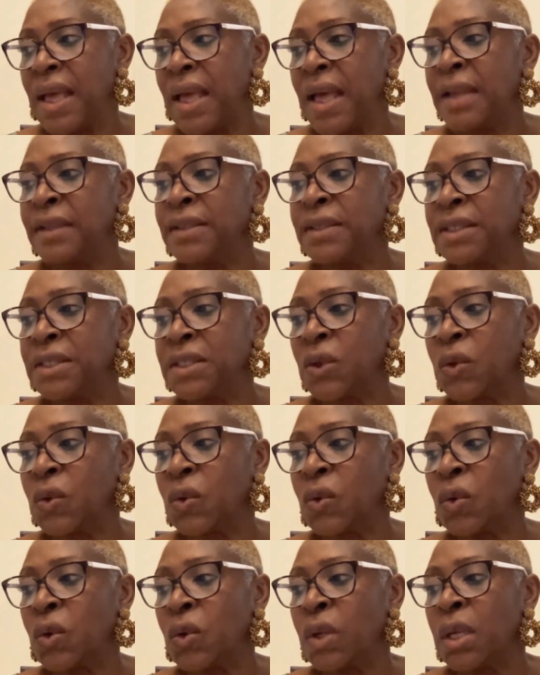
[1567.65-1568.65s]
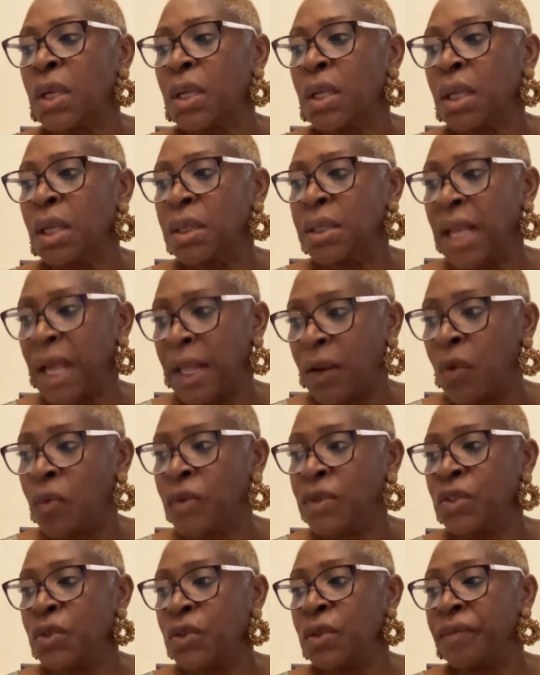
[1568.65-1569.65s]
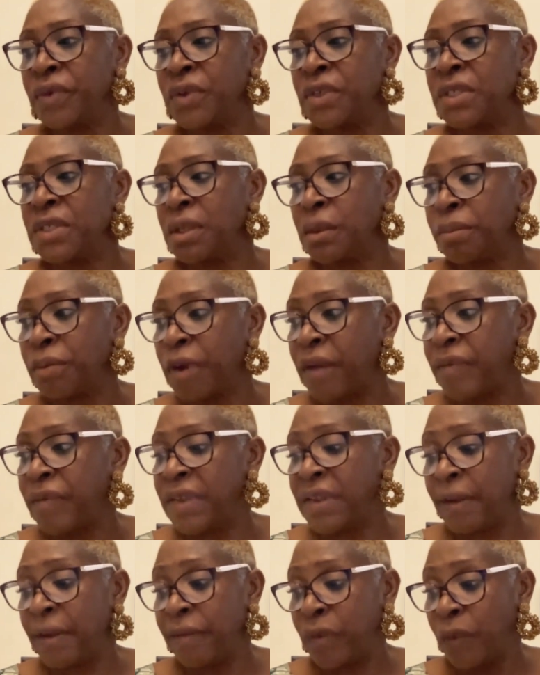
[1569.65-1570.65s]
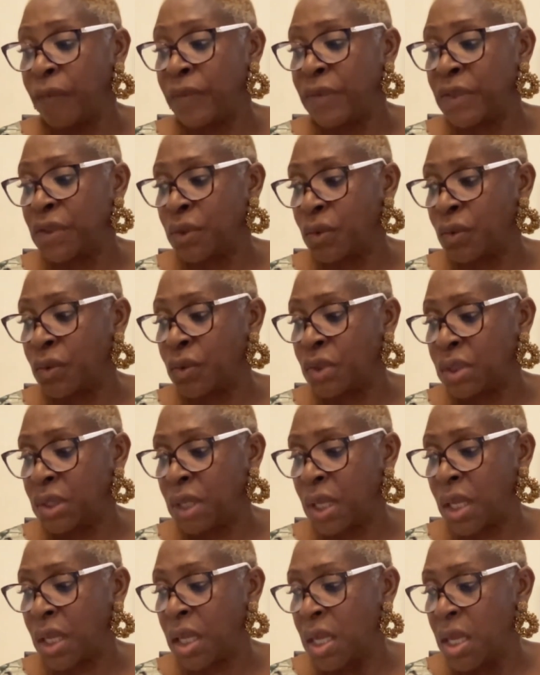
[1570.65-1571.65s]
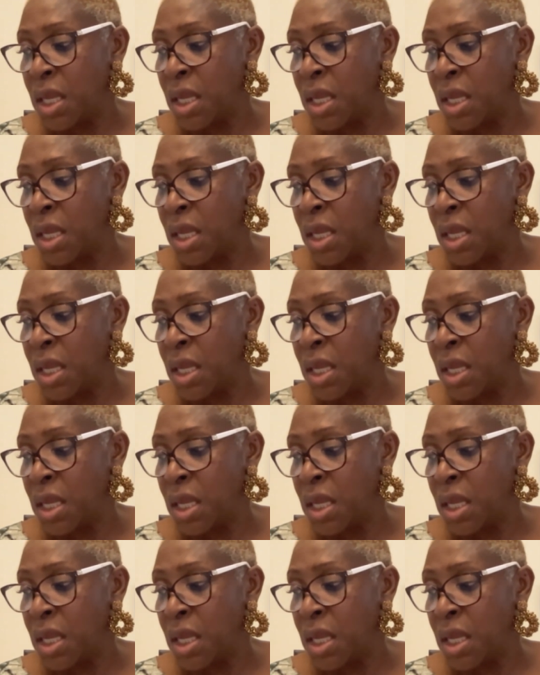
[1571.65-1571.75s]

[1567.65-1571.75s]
And so Dalhousie University, the province of Nova Scotia,